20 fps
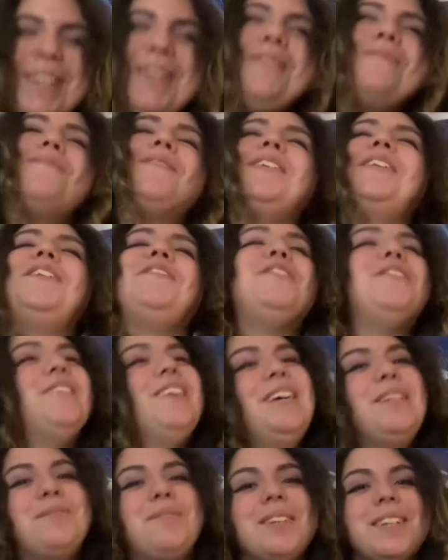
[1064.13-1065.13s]
But if you
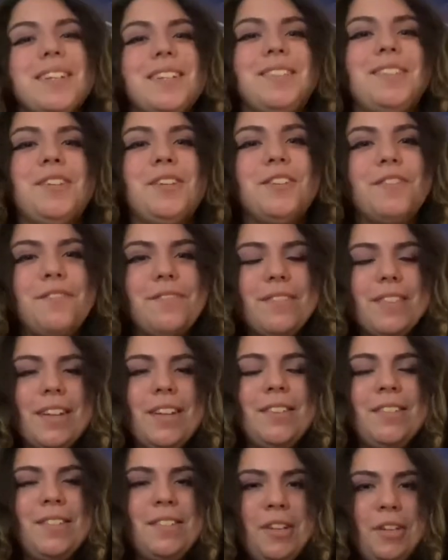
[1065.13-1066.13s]
guys want to
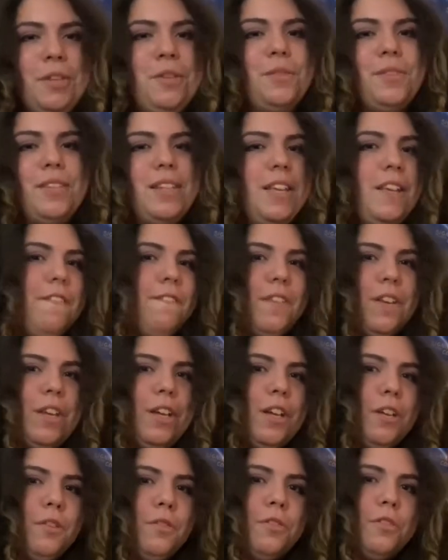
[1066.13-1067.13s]
continue seeing
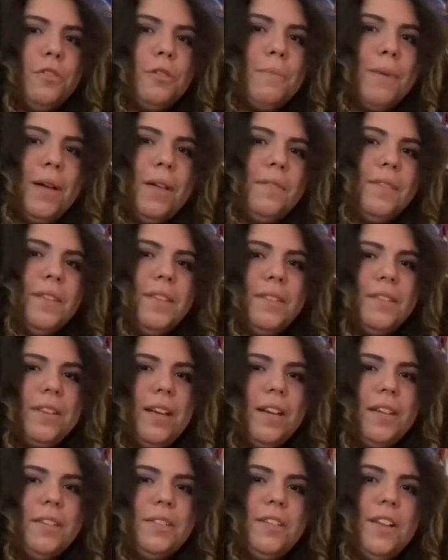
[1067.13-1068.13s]
videos about this
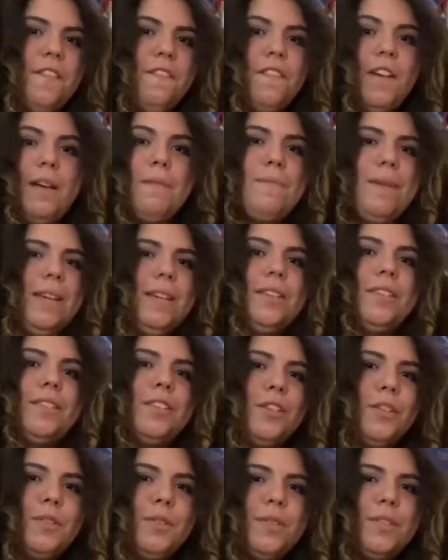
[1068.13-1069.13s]
kind of stuff, I might
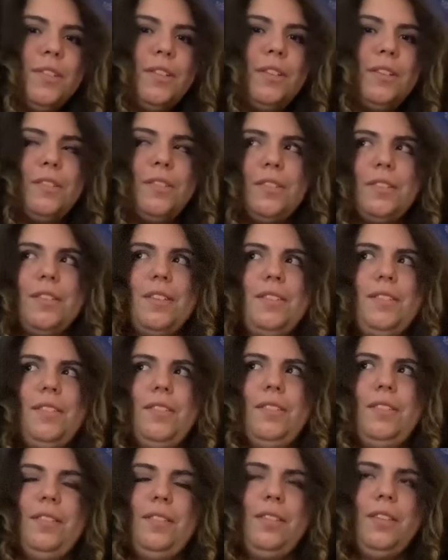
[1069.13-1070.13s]
continue the series, just because,
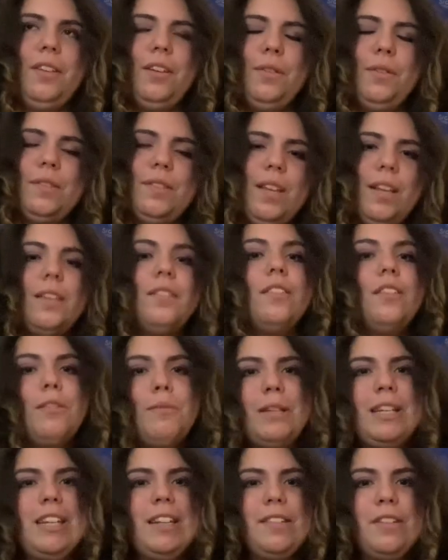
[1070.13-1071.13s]
it's getting a little
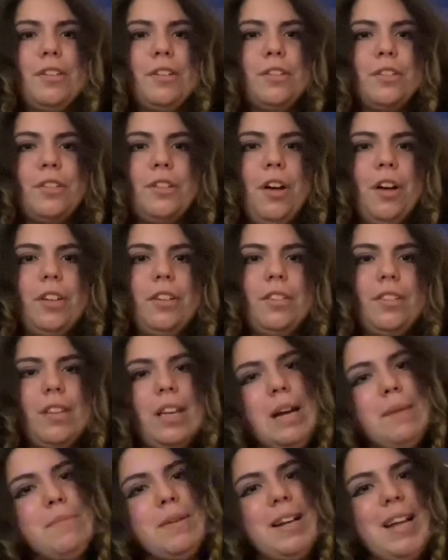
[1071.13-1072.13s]
bit easier to talk on
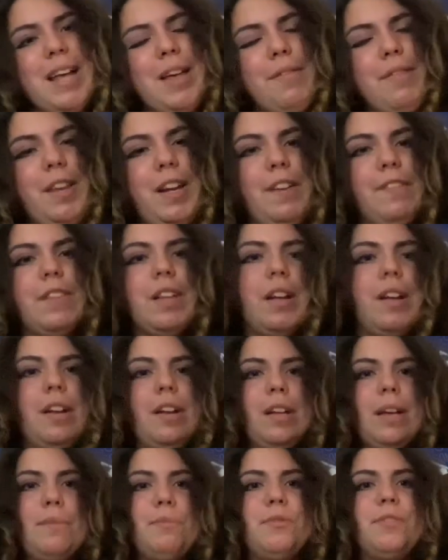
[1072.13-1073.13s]
camera now that I've done it
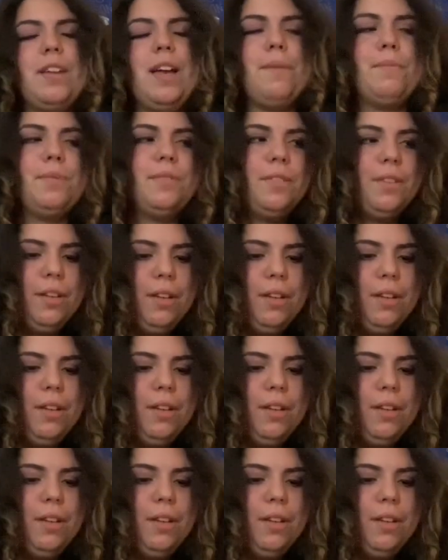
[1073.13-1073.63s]
a couple times.